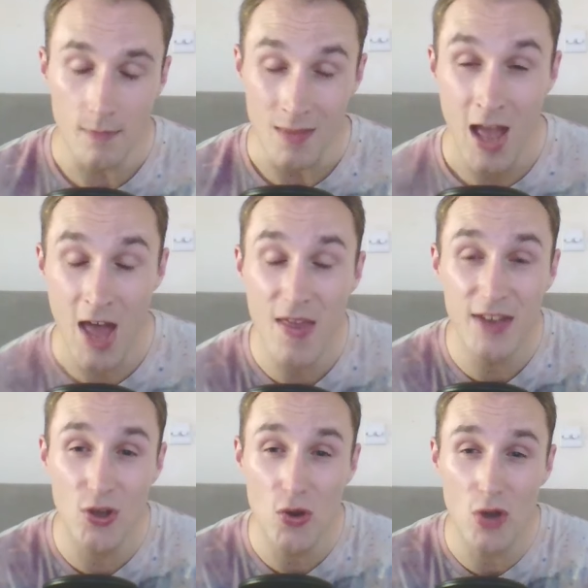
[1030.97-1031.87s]
And
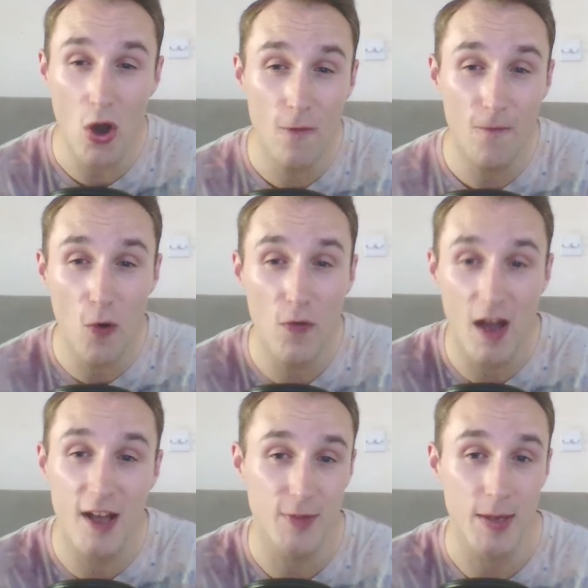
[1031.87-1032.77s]
they do go for
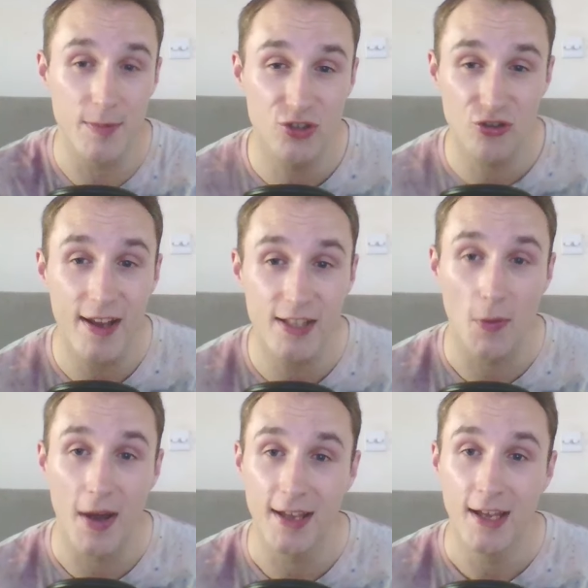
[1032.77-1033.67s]
the Ice Beam straight
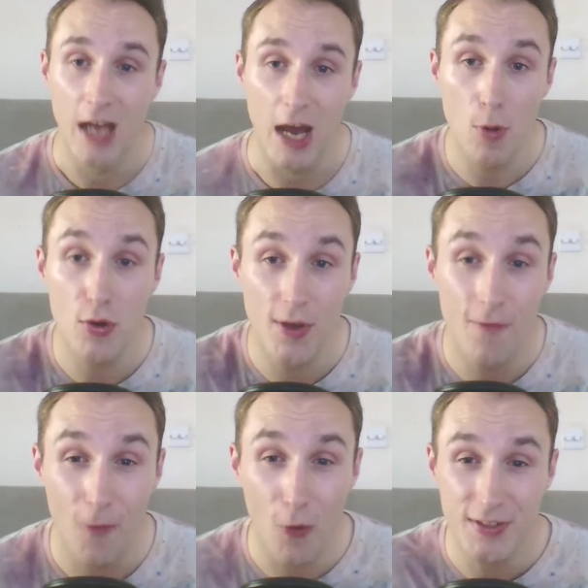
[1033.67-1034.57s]
away. I'm also
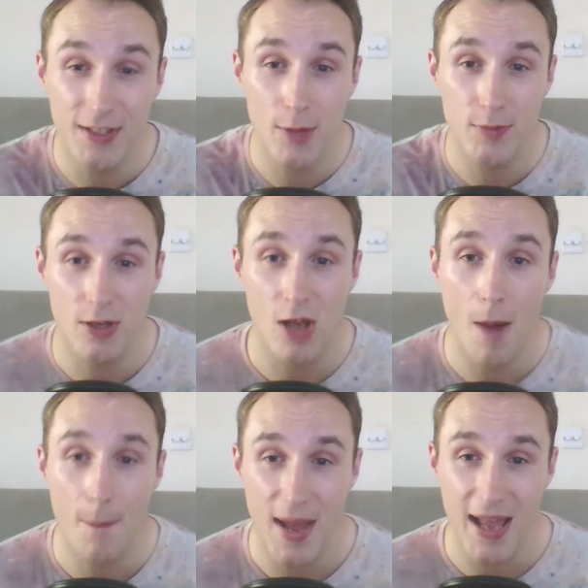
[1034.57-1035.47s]
forcing them to
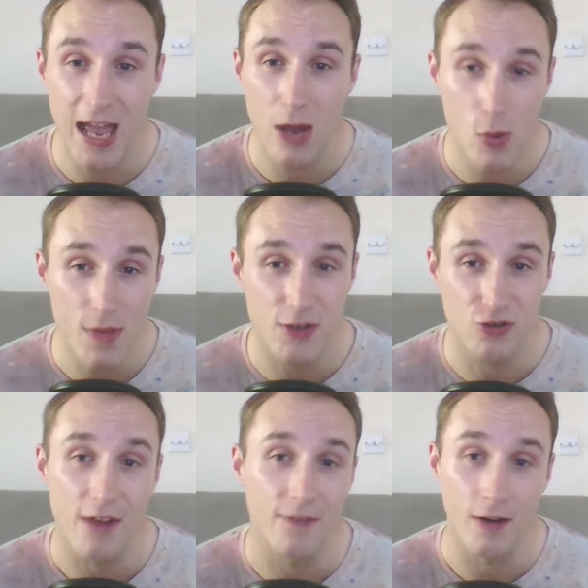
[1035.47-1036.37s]
come back out with the
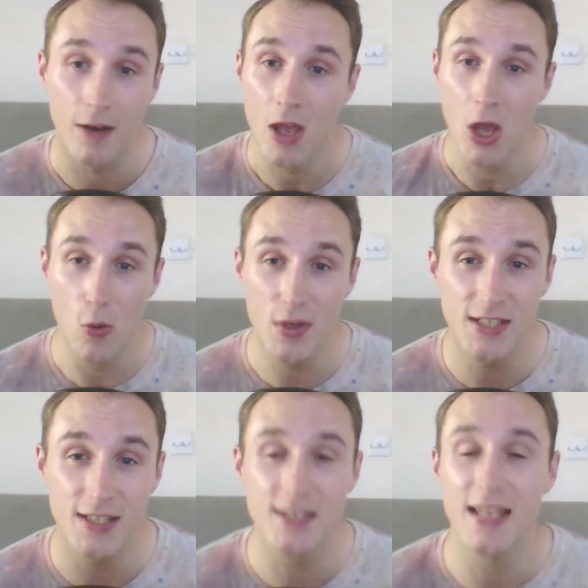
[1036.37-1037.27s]
Trevenant, which
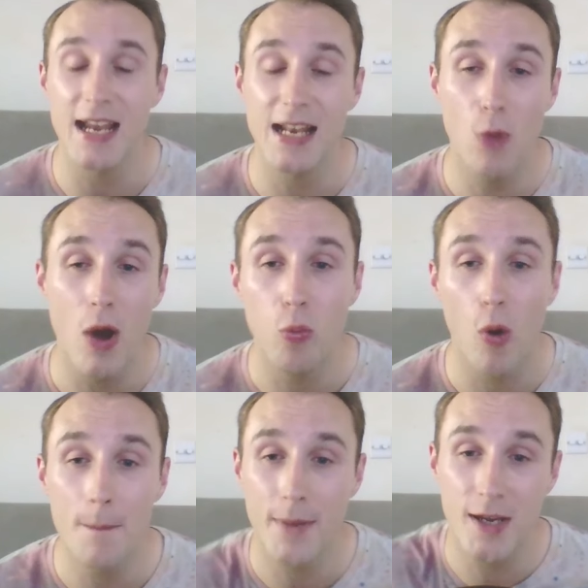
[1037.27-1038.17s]
is exactly what I
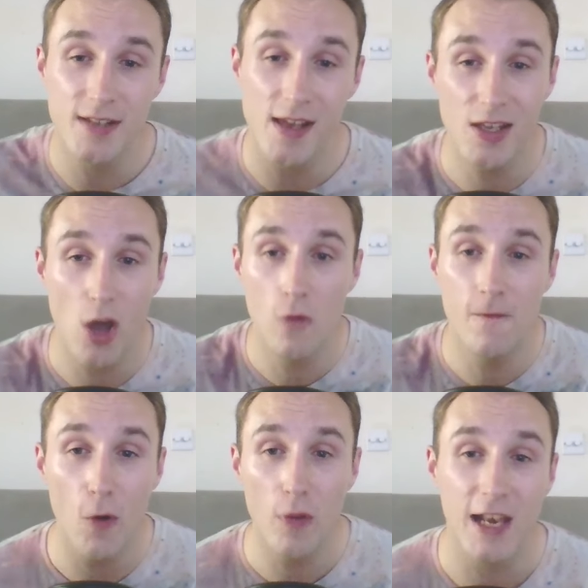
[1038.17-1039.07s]
want because I can go
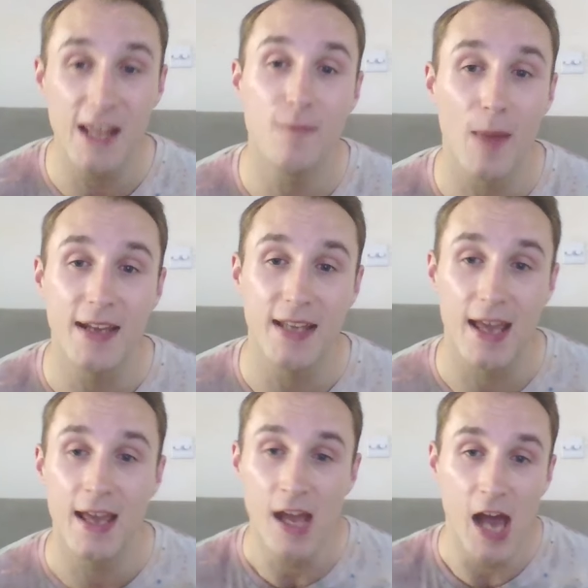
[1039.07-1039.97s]
for the Leaf Blade
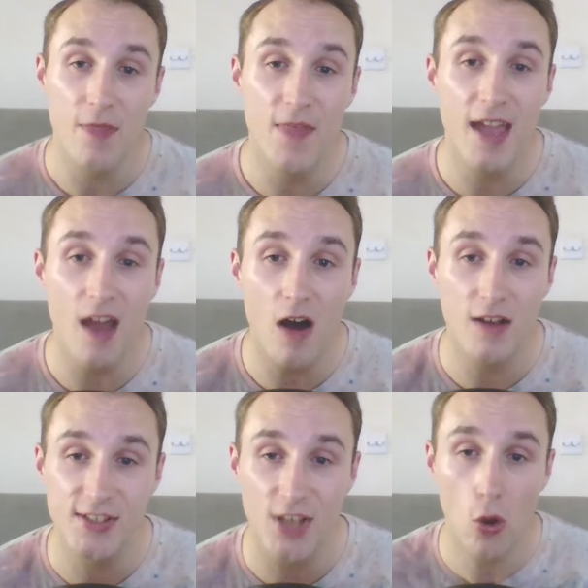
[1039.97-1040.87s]
here, and they are
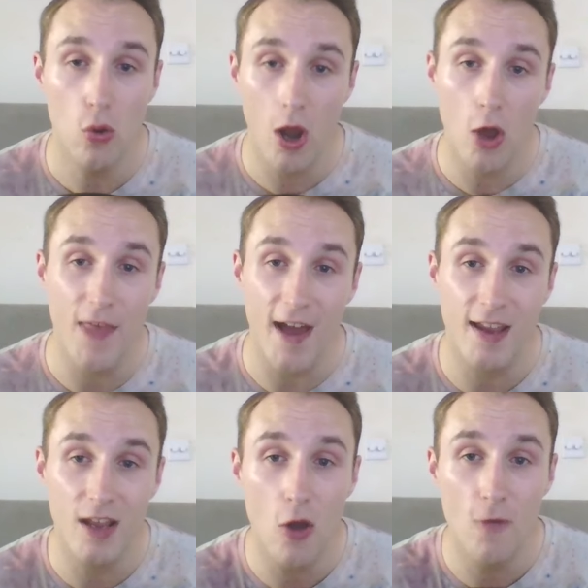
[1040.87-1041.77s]
so low that I
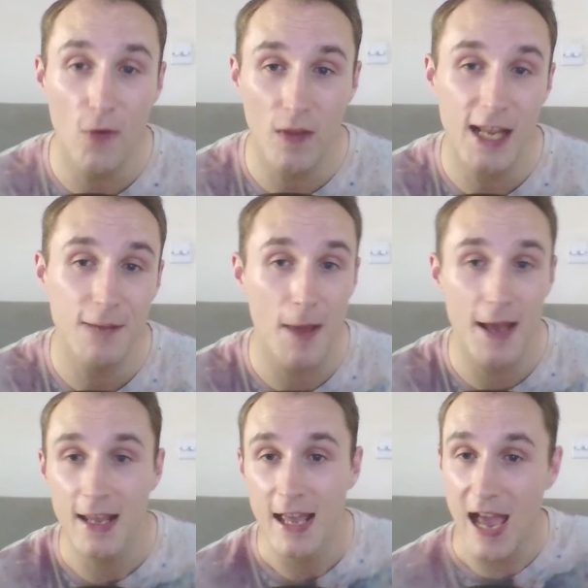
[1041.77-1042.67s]
can go for the Leaf
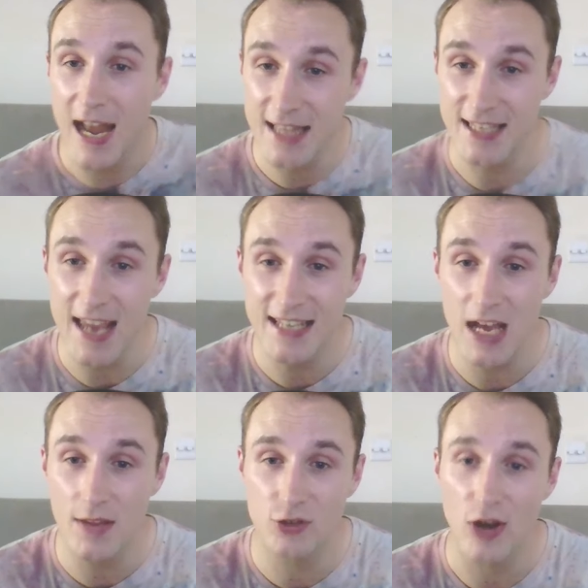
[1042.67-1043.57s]
Blade, and it takes
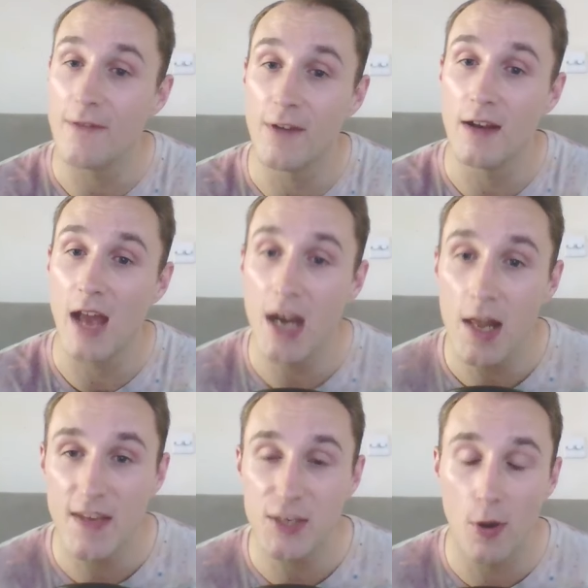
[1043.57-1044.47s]
out the Trevenant, and
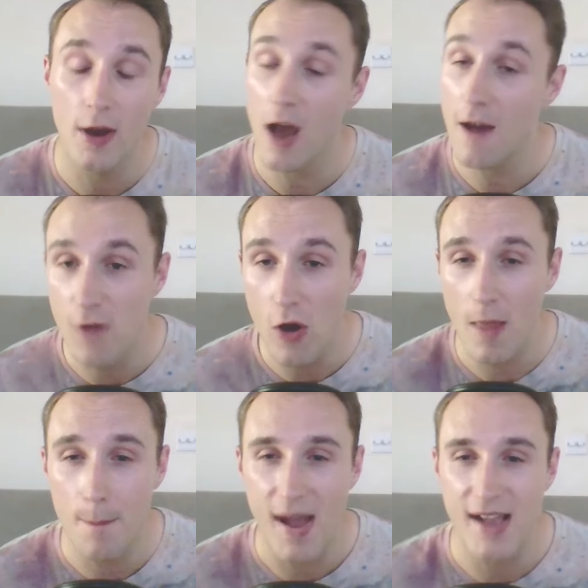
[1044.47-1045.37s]
at this point I've got
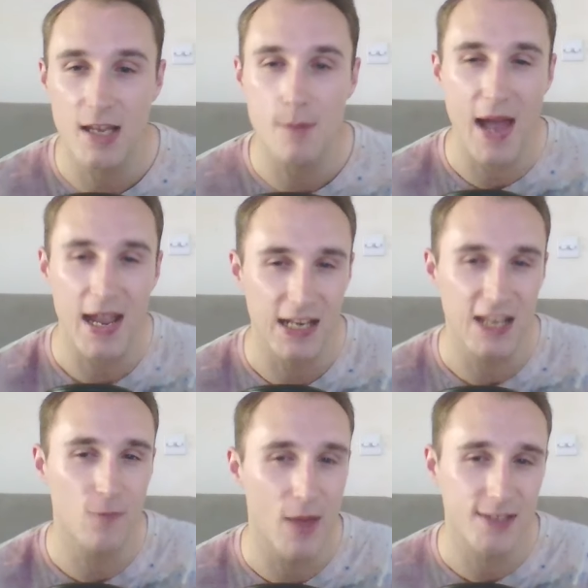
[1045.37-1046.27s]
the back-to-back
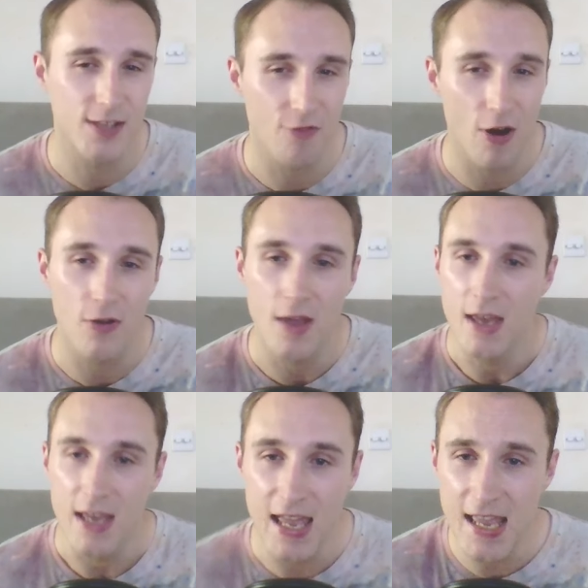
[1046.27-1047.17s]
Leaf Blades to throw
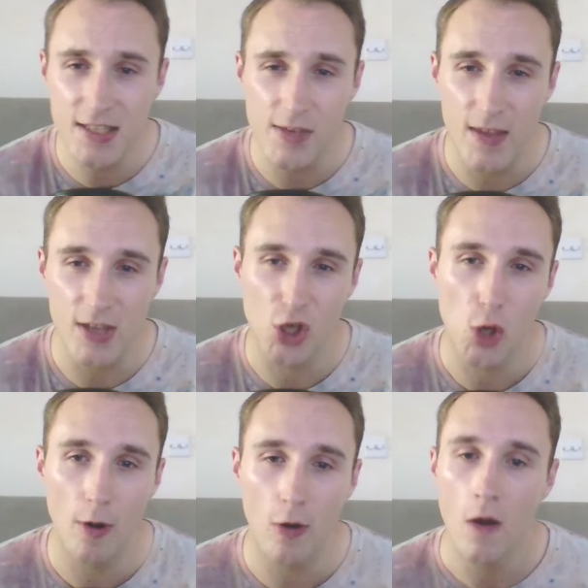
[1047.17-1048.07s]
into the
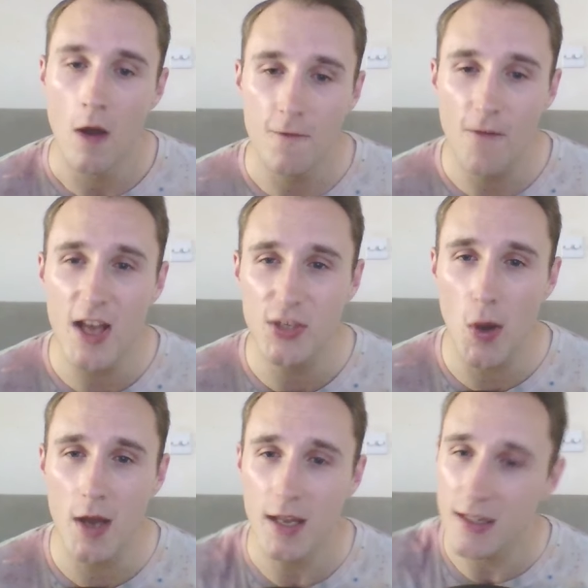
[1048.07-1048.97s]
Azumarill. First
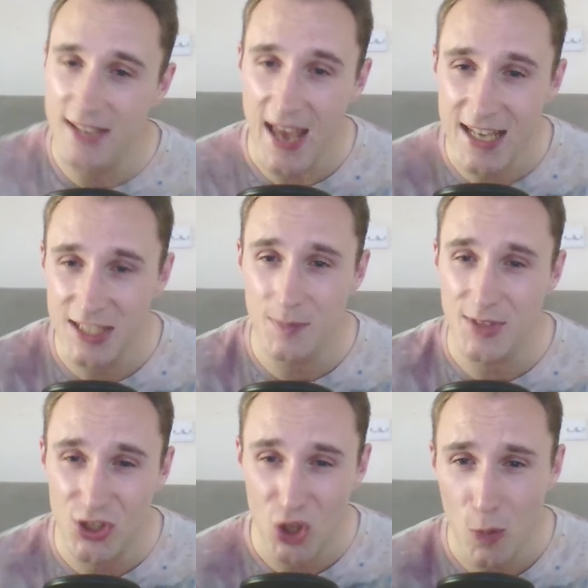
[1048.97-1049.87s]
one takes them
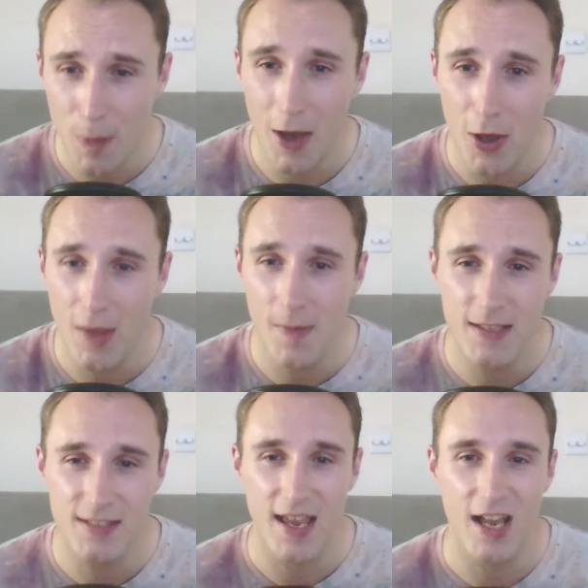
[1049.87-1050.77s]
super low, and
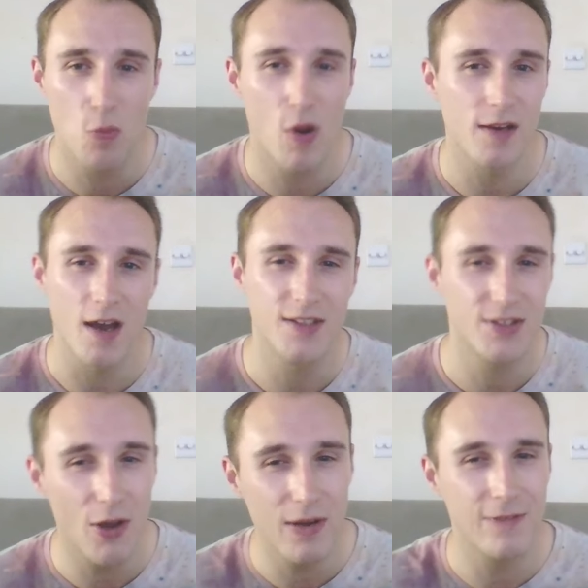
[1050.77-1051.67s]
this second one I
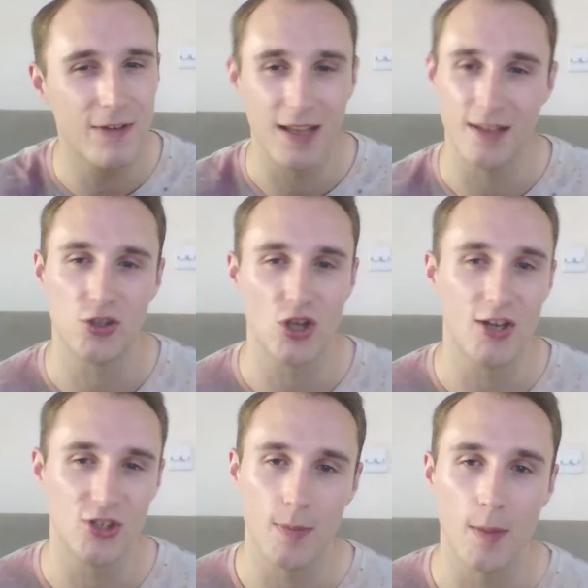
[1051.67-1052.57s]
don't even need to
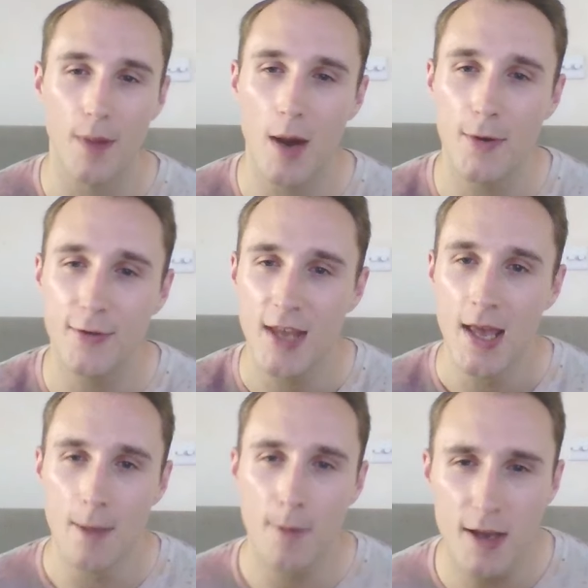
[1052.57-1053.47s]
charge up the bubbles
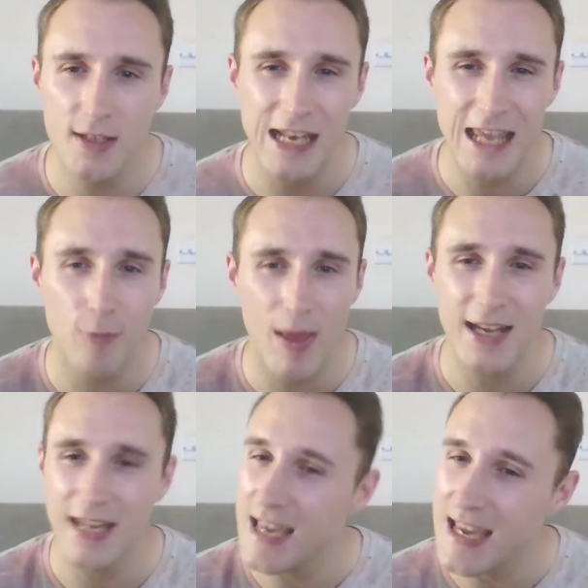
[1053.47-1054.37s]
because Leaf
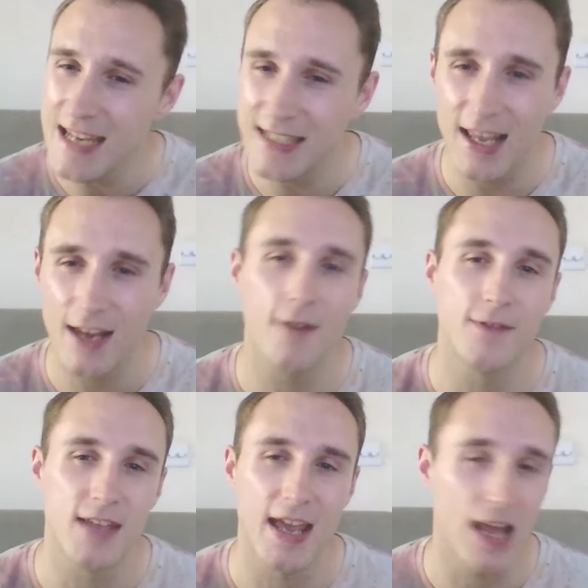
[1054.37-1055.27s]
Blade easily enough
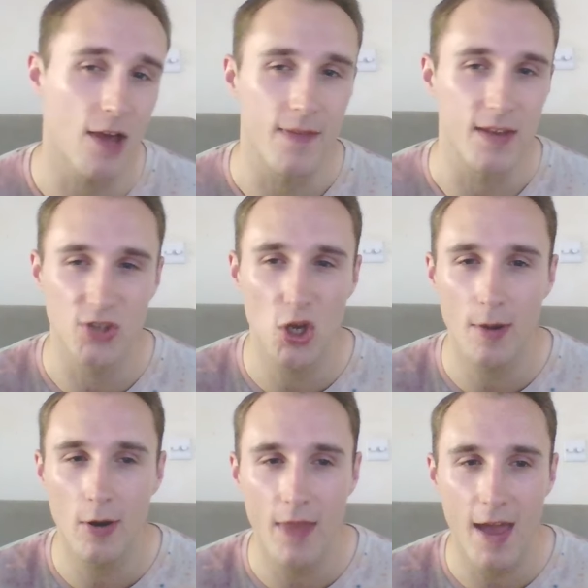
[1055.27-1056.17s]
to take out the
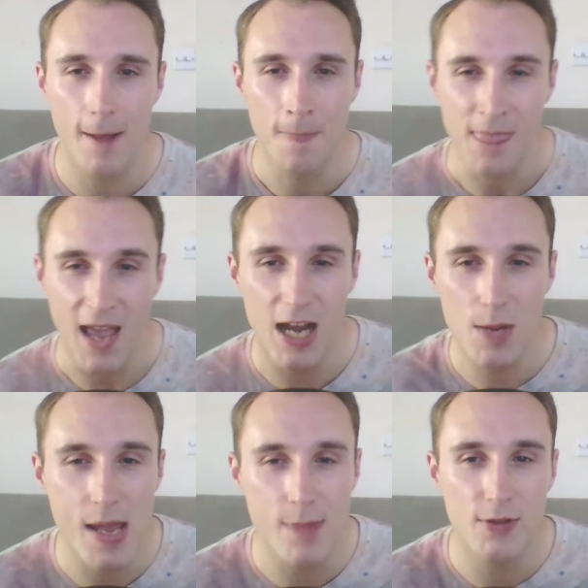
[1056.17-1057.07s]
Azumarill there, and
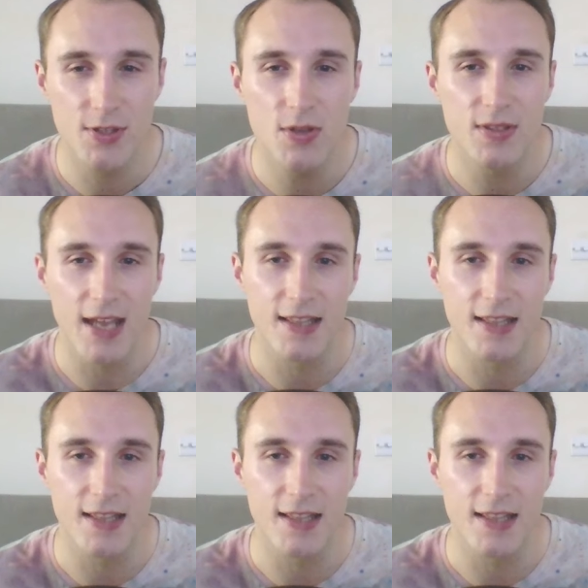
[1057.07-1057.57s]
I'm able to take